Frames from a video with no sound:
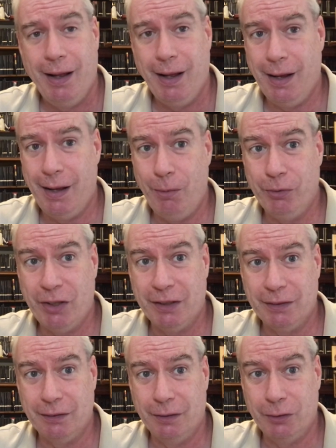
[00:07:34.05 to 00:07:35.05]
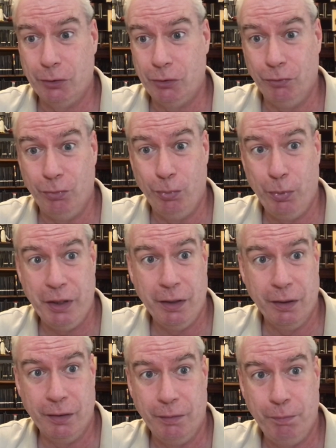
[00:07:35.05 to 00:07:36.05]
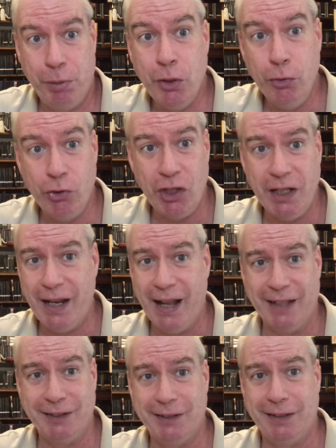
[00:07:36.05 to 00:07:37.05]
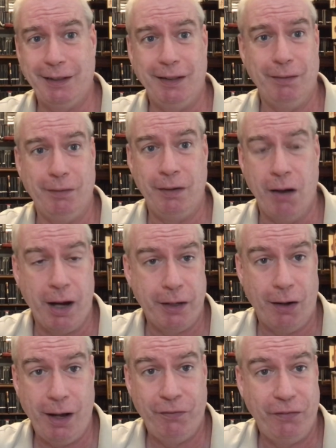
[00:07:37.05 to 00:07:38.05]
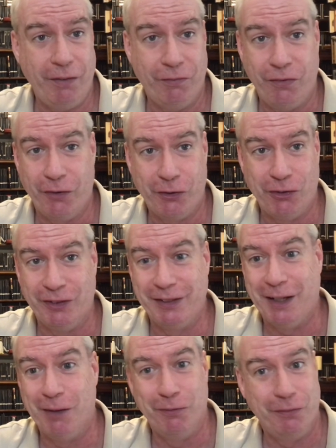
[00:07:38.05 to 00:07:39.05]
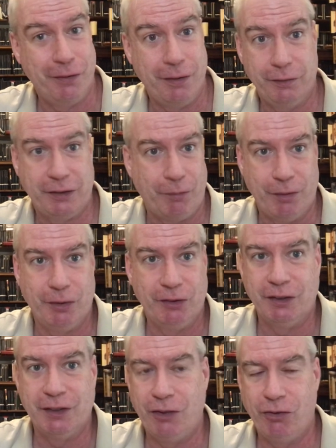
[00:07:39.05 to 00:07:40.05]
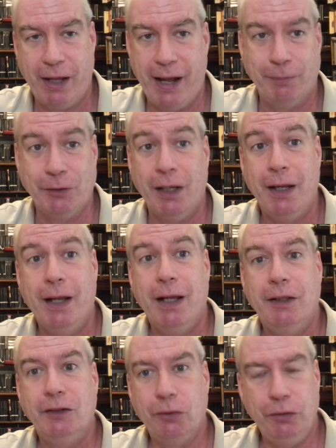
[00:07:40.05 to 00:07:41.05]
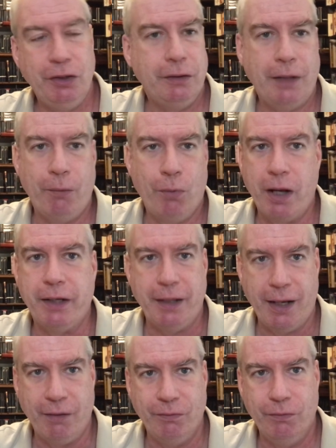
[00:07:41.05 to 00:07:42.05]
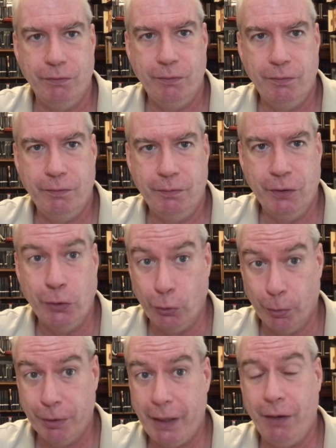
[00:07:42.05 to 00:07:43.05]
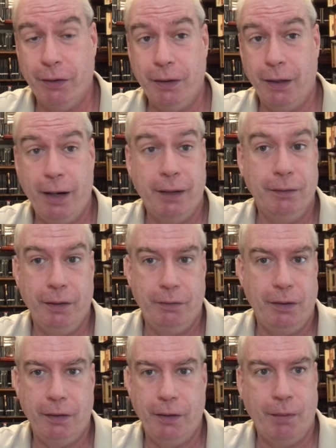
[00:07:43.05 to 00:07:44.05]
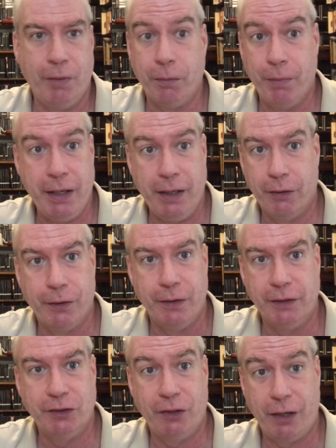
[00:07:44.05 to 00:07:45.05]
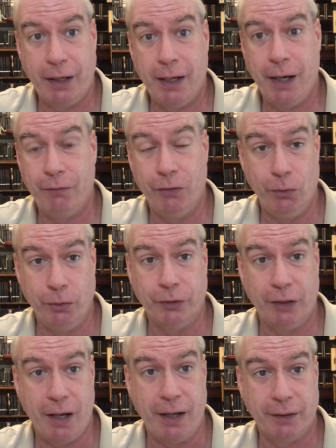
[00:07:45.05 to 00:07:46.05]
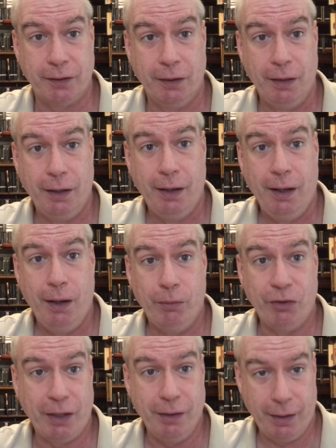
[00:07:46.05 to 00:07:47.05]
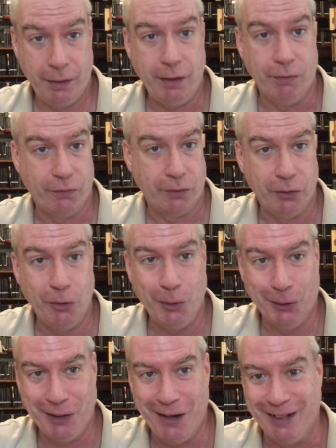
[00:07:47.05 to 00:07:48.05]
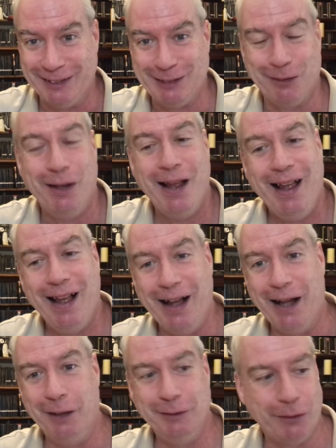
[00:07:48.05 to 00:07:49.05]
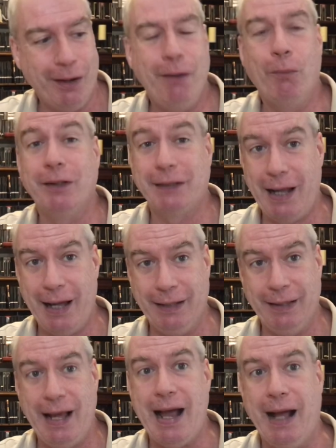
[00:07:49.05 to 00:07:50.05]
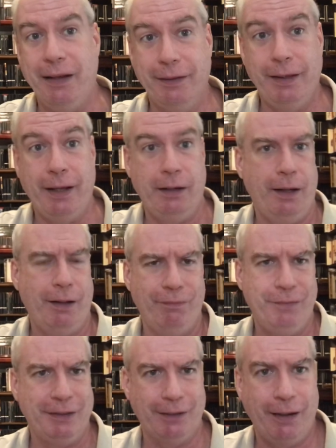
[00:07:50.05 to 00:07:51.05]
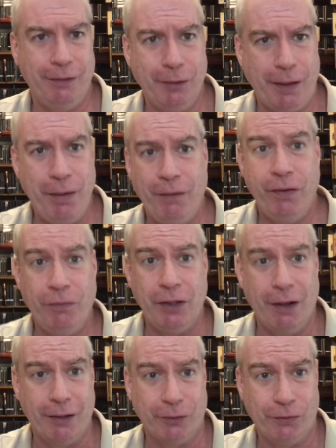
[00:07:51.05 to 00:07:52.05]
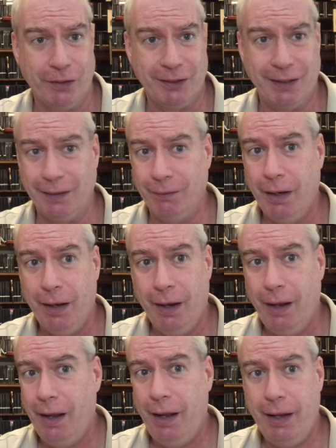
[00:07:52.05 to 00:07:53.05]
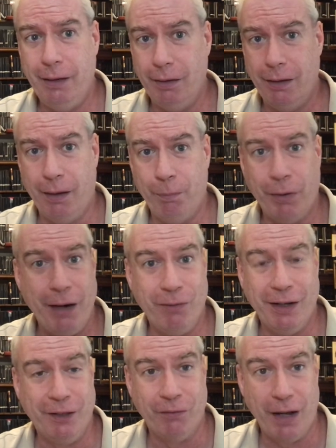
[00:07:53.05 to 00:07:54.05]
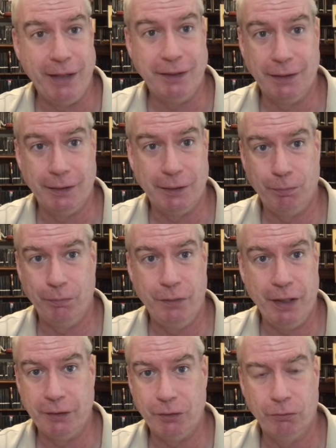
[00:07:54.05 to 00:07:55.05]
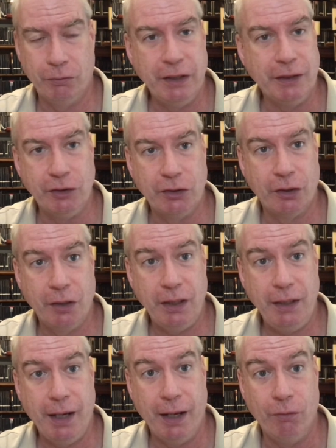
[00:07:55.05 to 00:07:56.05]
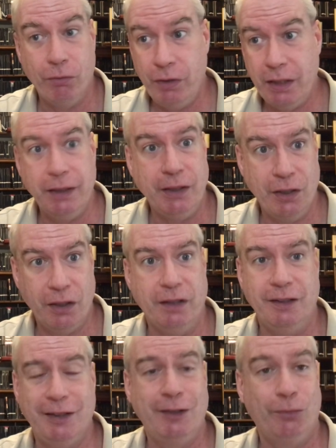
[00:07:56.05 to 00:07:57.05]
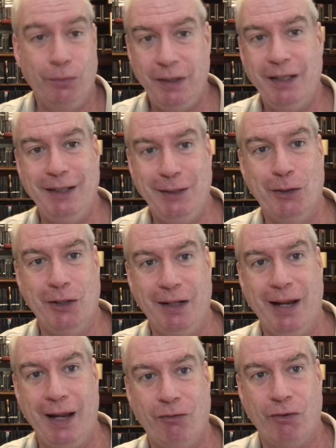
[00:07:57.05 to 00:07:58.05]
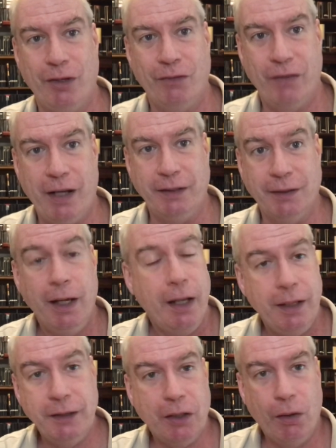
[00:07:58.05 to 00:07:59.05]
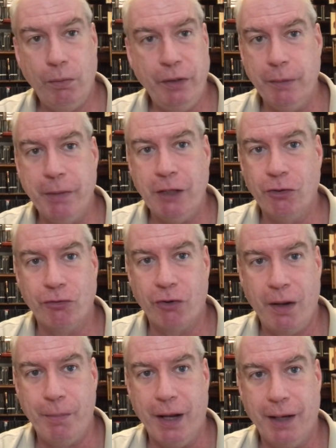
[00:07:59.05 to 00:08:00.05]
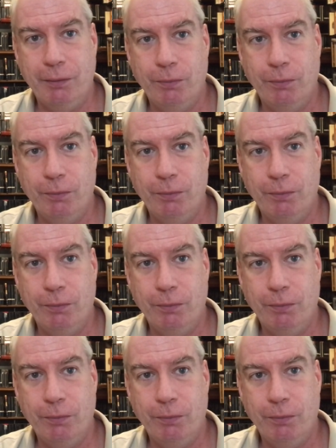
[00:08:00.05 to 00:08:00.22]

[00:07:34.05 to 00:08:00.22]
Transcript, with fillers: uh, which has all sorts of weird, Poochie-esque knockoff versions of the, some of the most essential apps. So you, I wanted to have the Google Play on there, among many other things, so that I could have Google Docs which I, I, live on Google Docs. So, uh, so once I added that, then uh, I, I paid fifty dollars for this thing, and a bright red device that's that's really sturdy and really good. This is a really good Android device. Its only major drawback